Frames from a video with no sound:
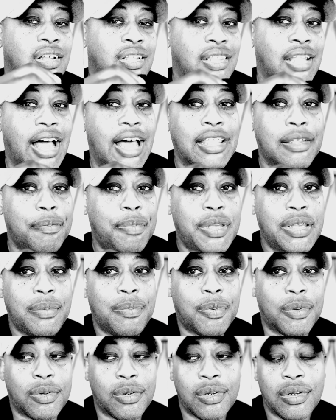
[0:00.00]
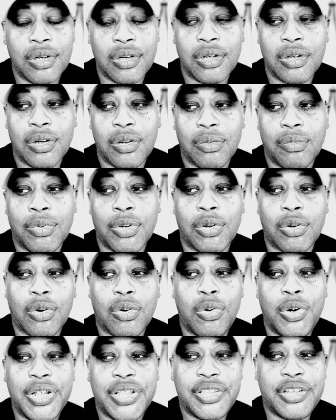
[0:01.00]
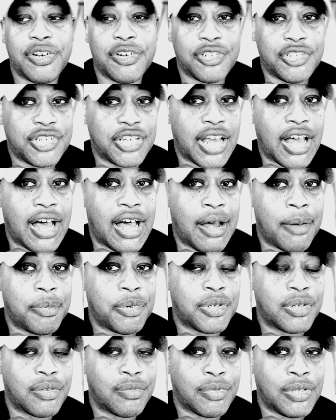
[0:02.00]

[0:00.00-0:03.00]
A lot of people will quit their jobs